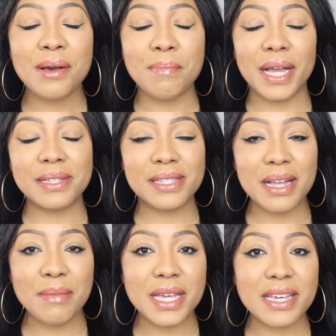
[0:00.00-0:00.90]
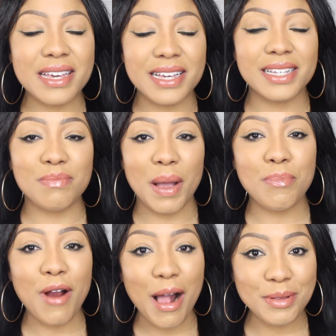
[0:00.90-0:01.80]
my stomach is my
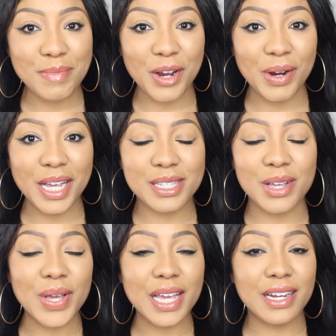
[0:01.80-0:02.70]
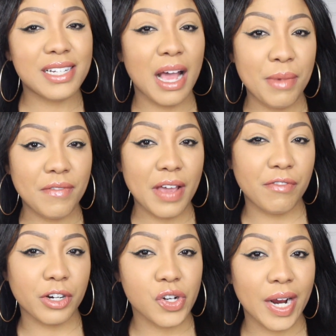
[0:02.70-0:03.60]
problem area, so anytime I've
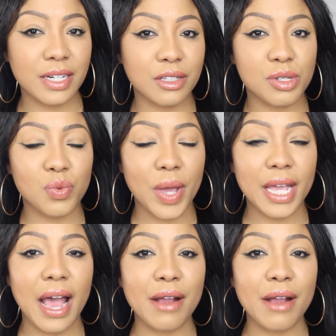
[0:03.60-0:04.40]
ever tried to lose weight,